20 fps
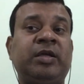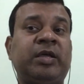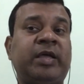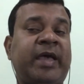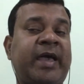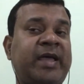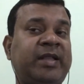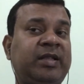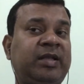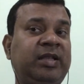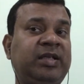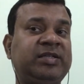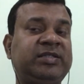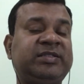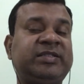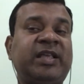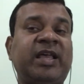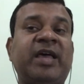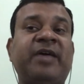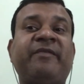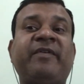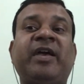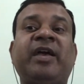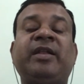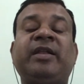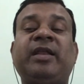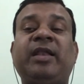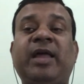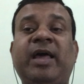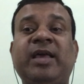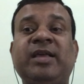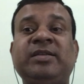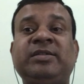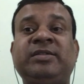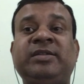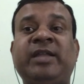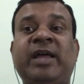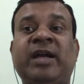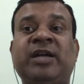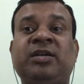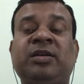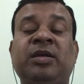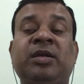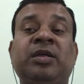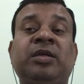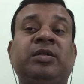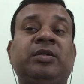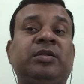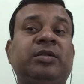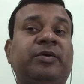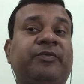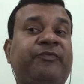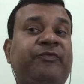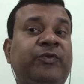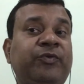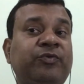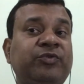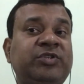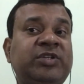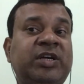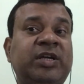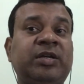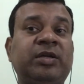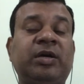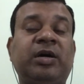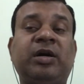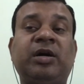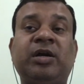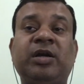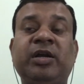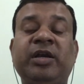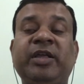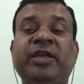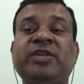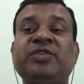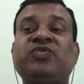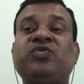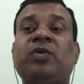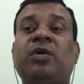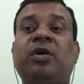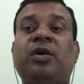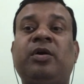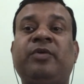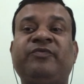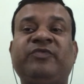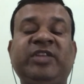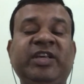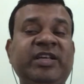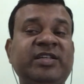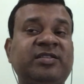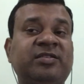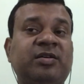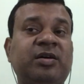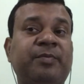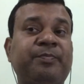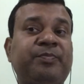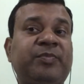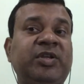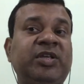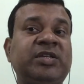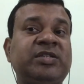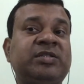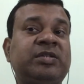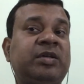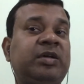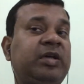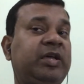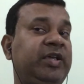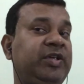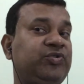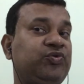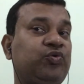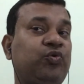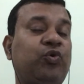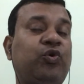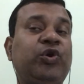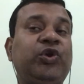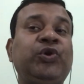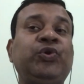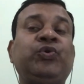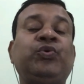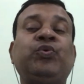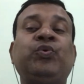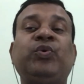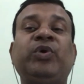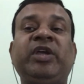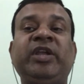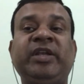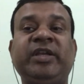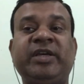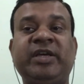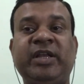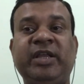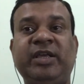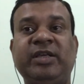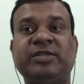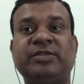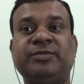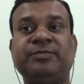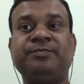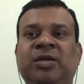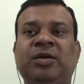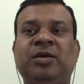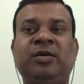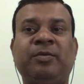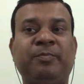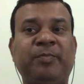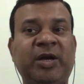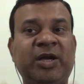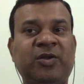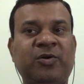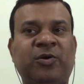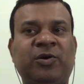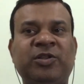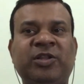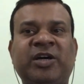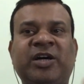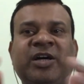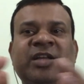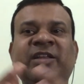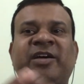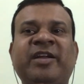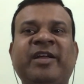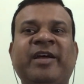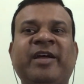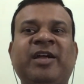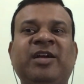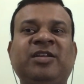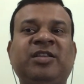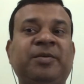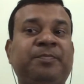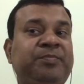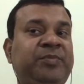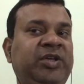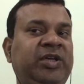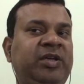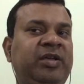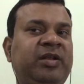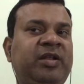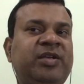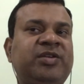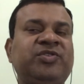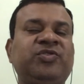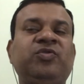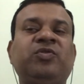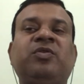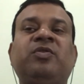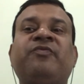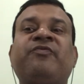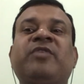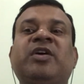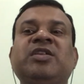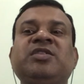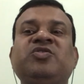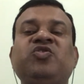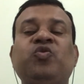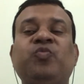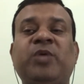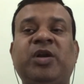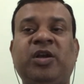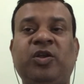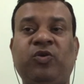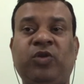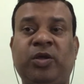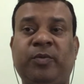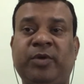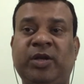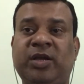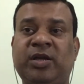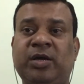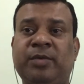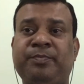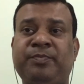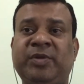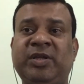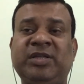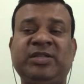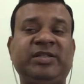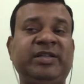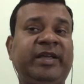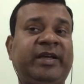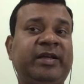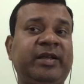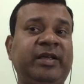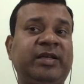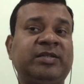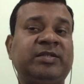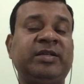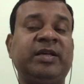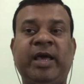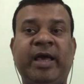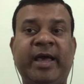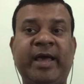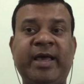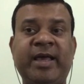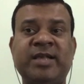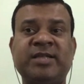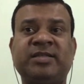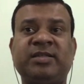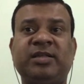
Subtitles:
analysts have analyzed that the future earnings of these companies is going to increase. But on the other hand, the PE ratio of consumer durable companies decreased, as